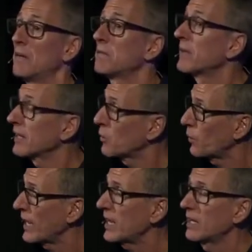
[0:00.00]
feeling
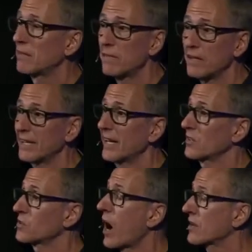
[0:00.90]
weak, feeling
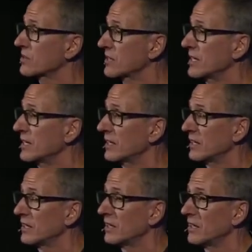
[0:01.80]
exhausted,
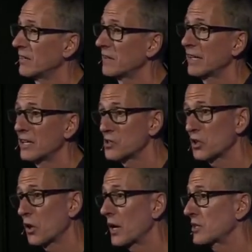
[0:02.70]
feeling
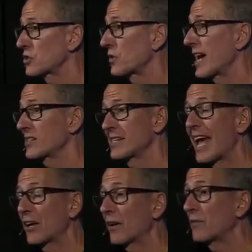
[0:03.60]
discouraged, stressed,
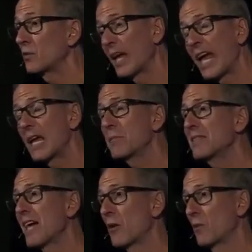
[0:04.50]
angry, if you came
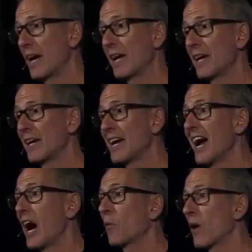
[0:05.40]
in that way,
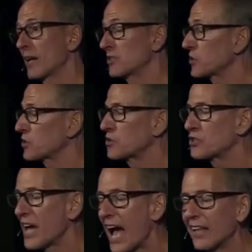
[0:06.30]
I want to just
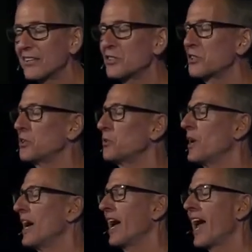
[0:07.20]
challenge you
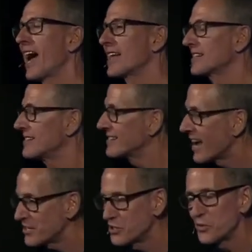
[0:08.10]
and
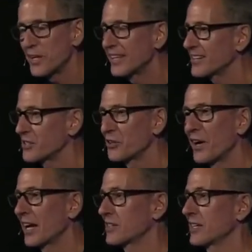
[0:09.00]
nudge you in this
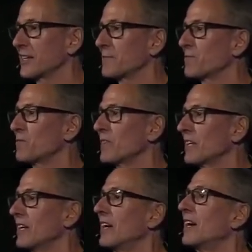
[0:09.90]
direction.
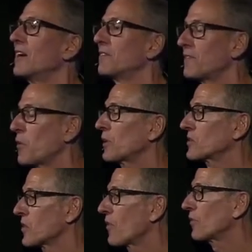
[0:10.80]

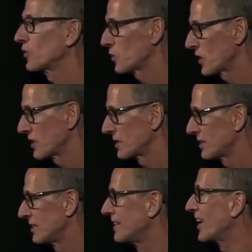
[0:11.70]
Focus on the Lord.
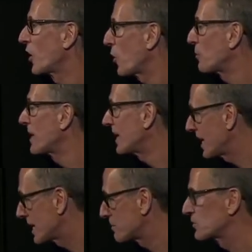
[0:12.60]
Hope in
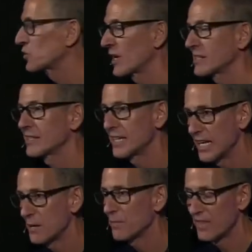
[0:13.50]
him. Trust in
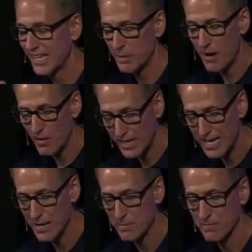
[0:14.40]
him. Think about
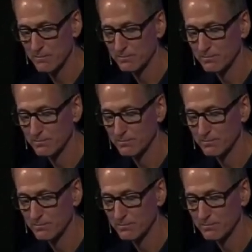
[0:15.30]
him.